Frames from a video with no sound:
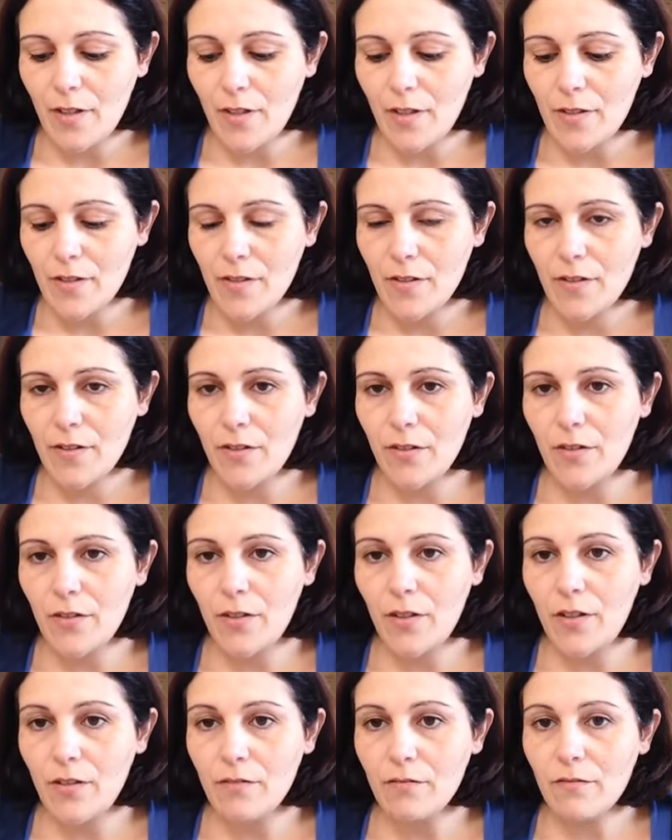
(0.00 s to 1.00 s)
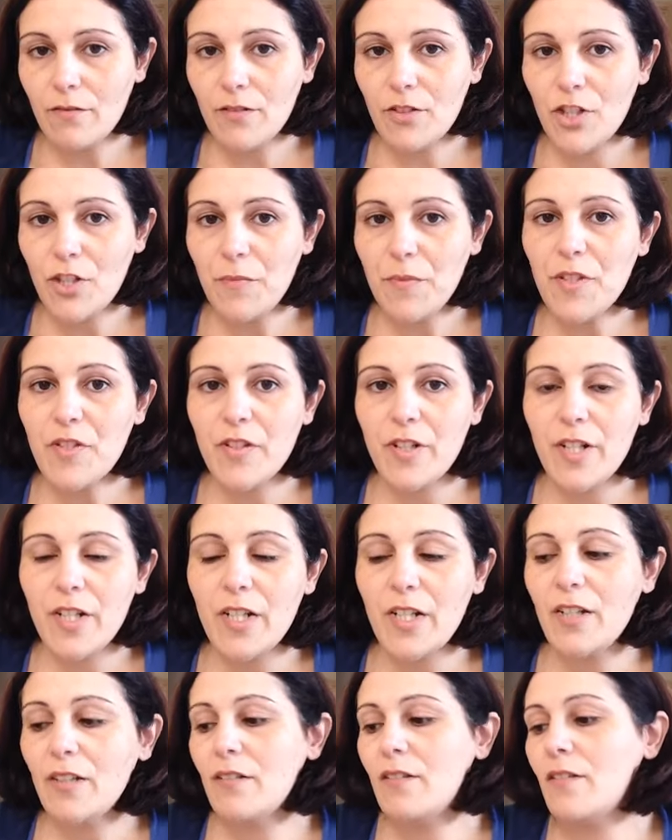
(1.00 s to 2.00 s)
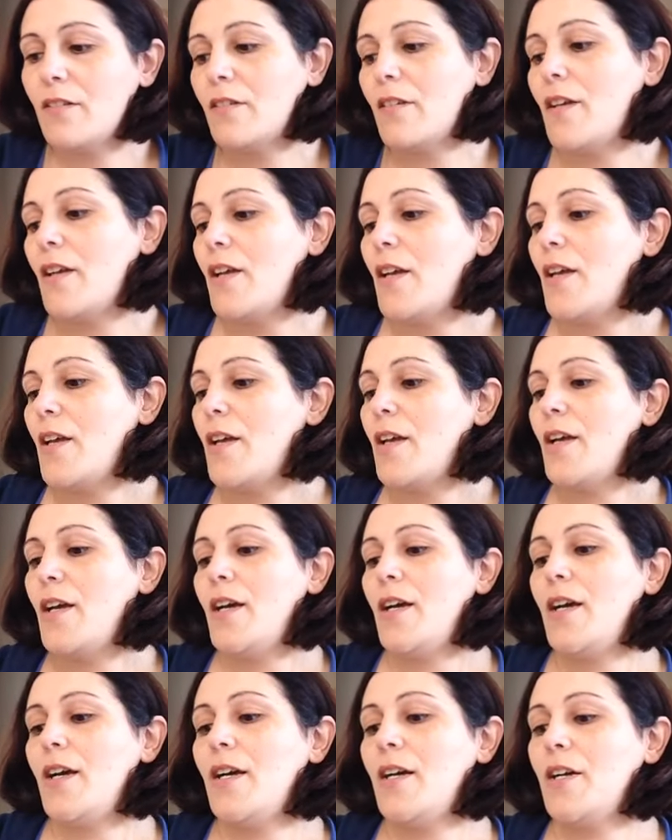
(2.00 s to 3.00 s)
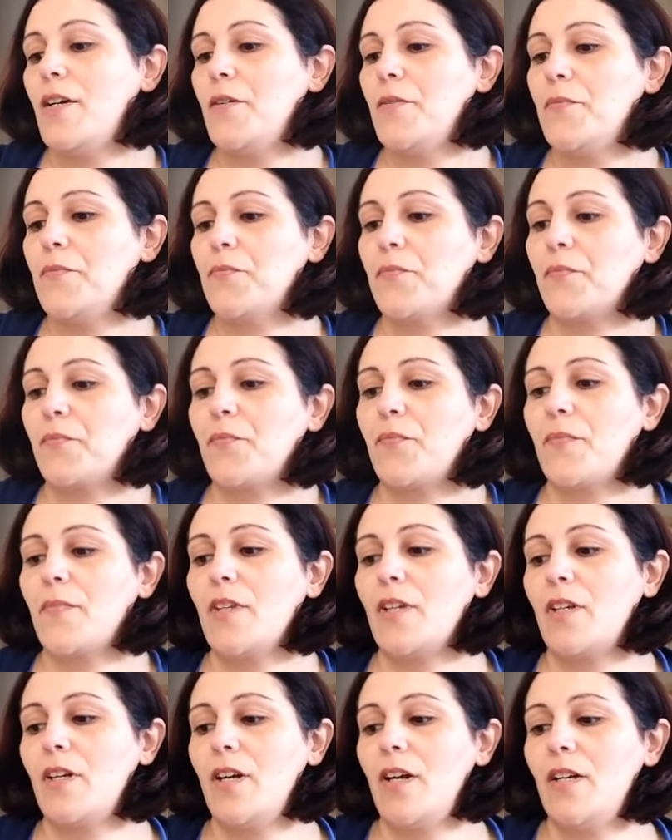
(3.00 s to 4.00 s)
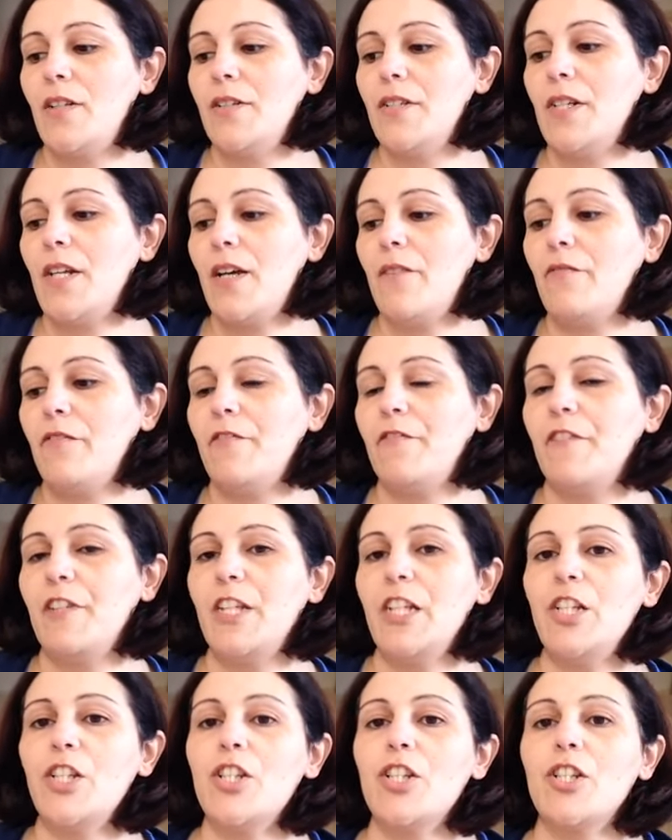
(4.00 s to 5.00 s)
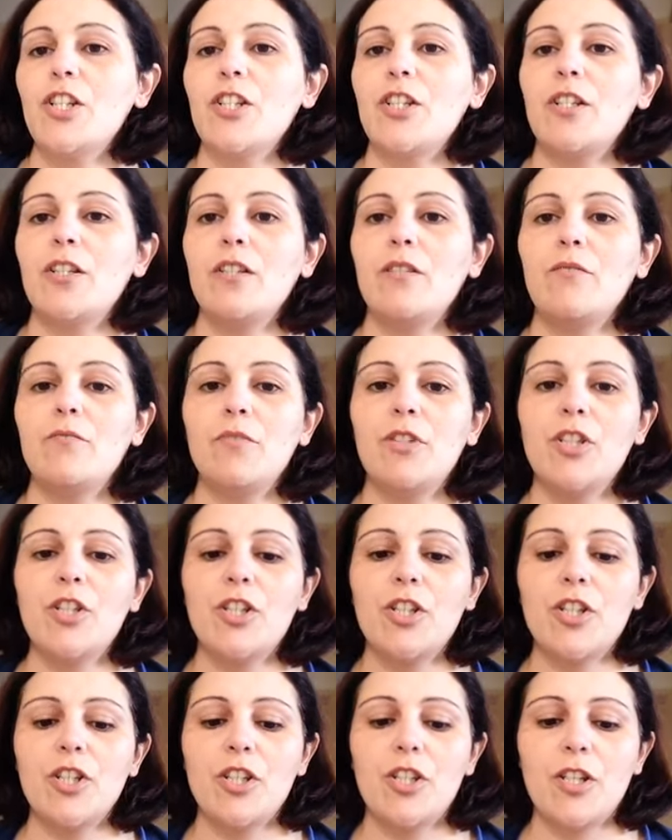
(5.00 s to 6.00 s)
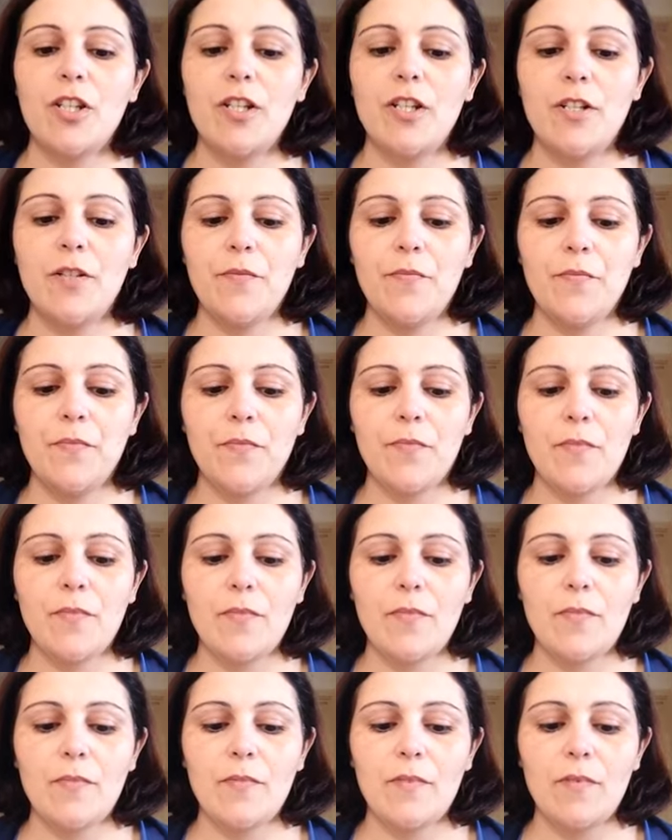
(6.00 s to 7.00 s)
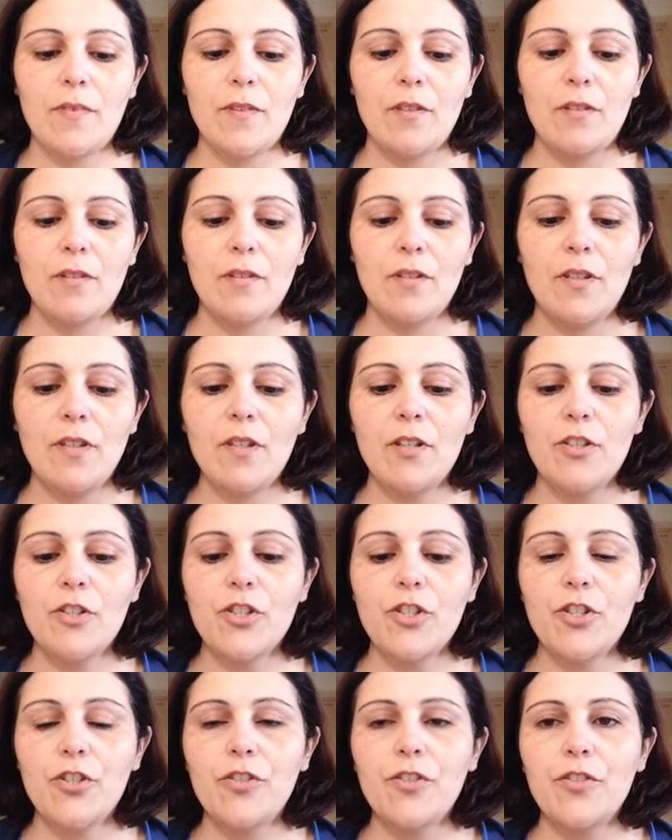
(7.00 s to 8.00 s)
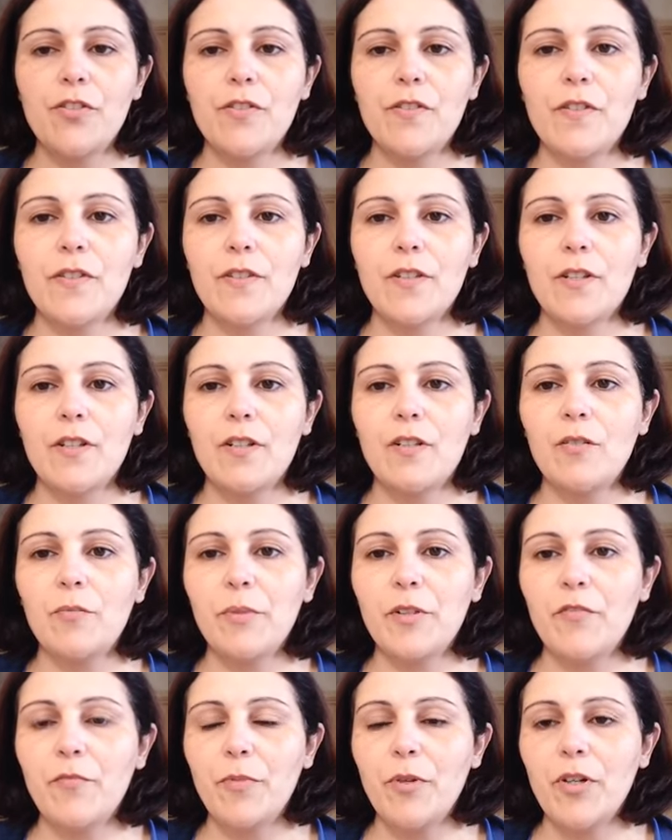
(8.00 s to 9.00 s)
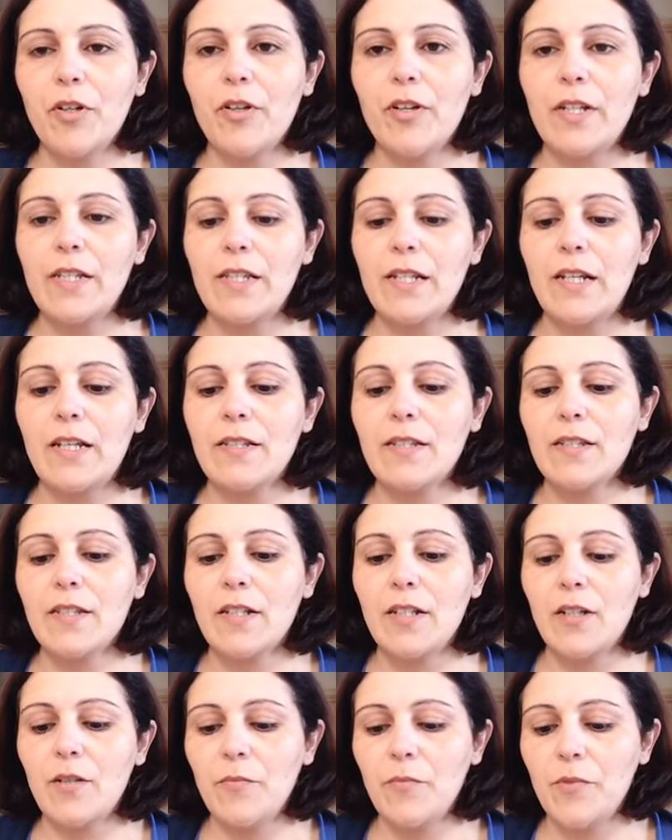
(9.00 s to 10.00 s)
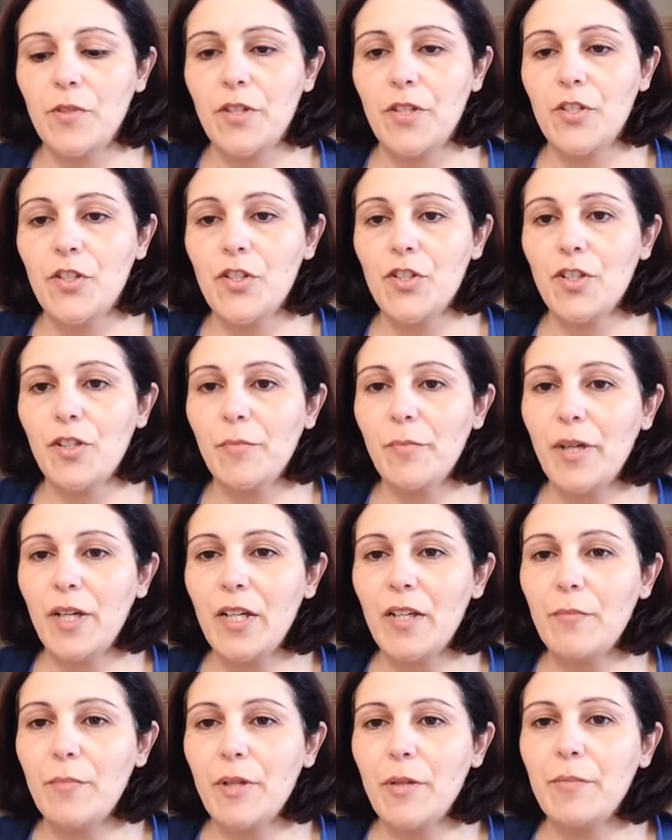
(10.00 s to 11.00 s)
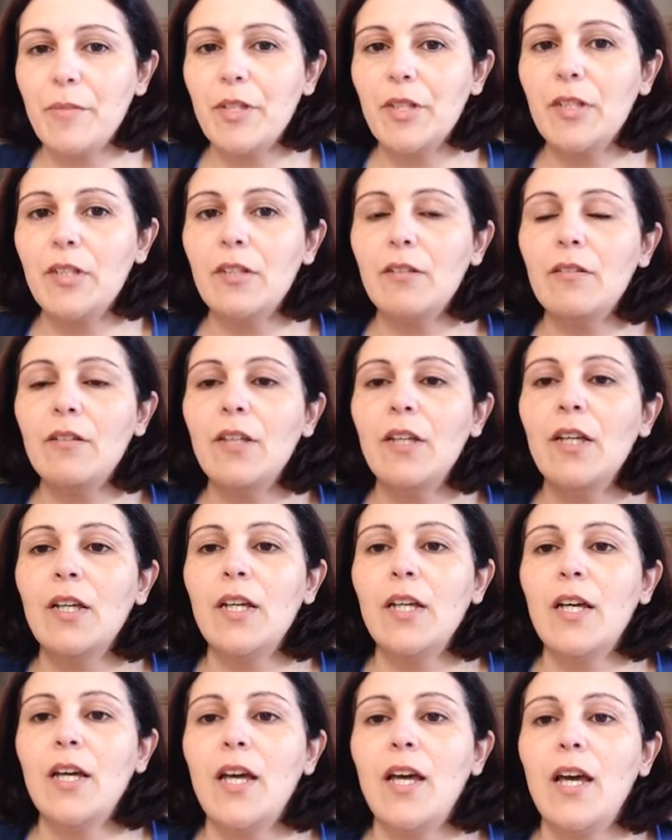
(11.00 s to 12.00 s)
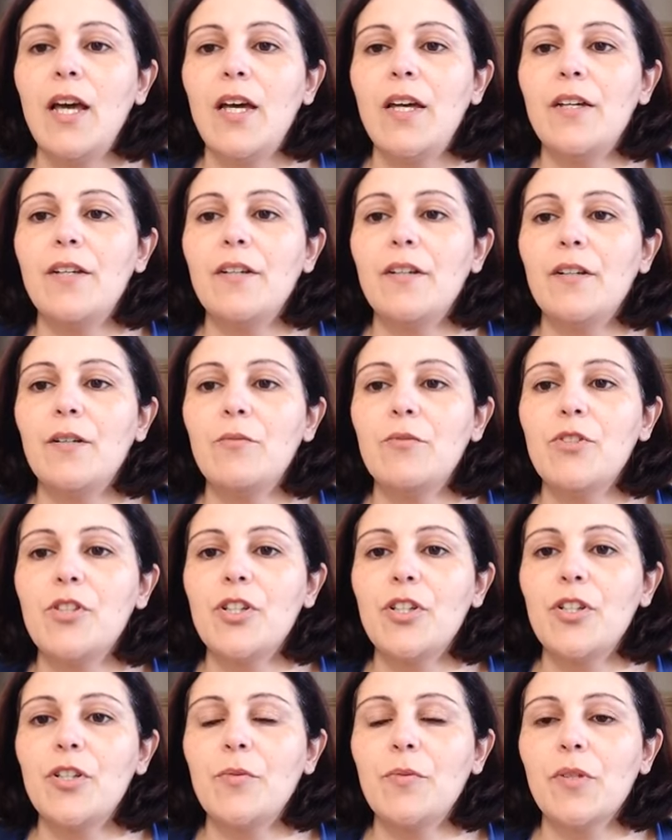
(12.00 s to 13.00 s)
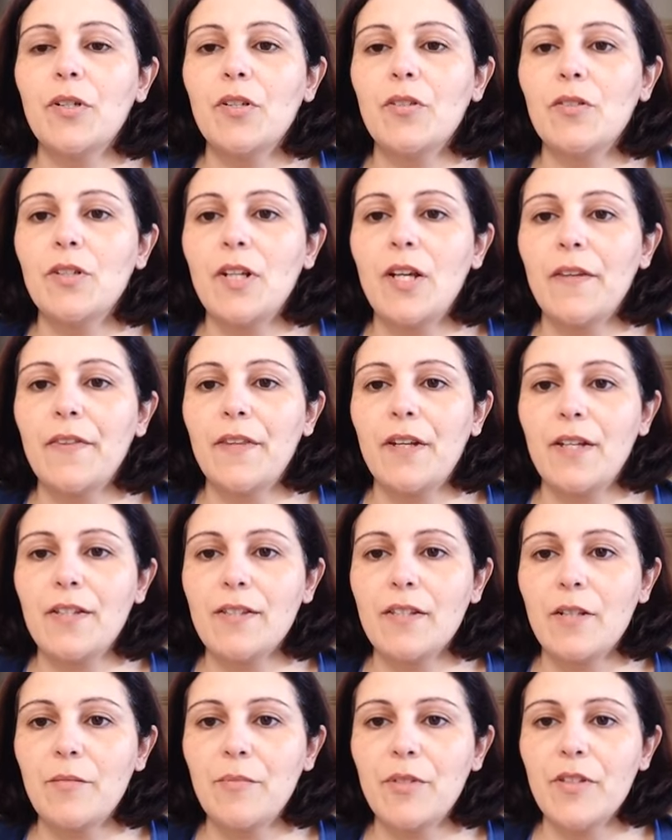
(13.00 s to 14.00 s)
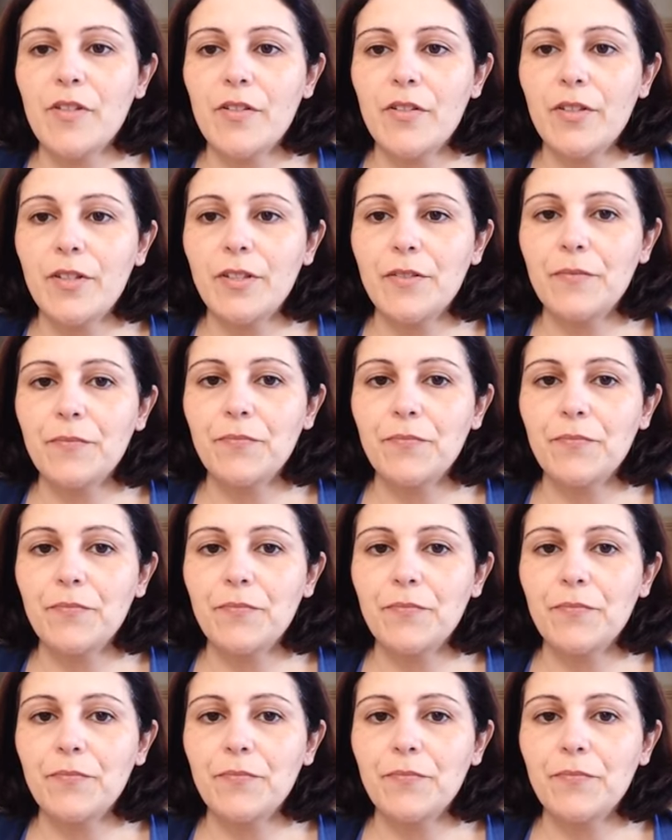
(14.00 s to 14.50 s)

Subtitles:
So I'll jump straight in. I did have a finish, which I think I showed you a little bit of progress last time with the Tulip Egg by Mill Hill, and I will show you what it looked like the last time you saw it.